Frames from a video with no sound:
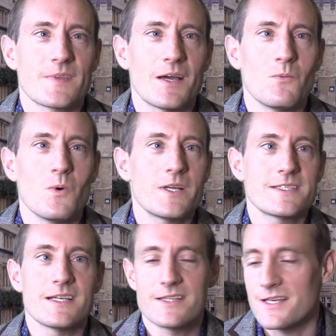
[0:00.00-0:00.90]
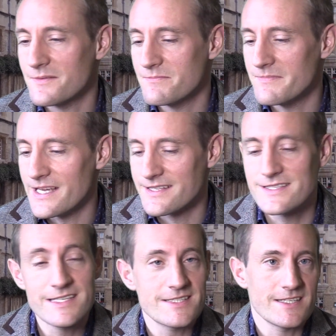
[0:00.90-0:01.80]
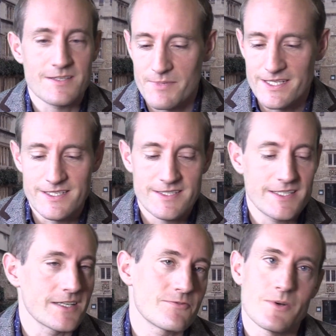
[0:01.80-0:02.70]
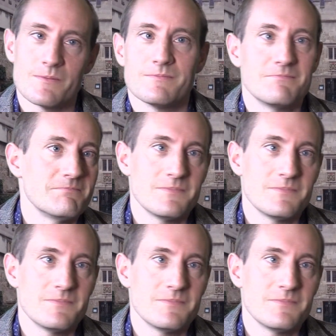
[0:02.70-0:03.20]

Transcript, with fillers: and what is it that makes this discipline distinct from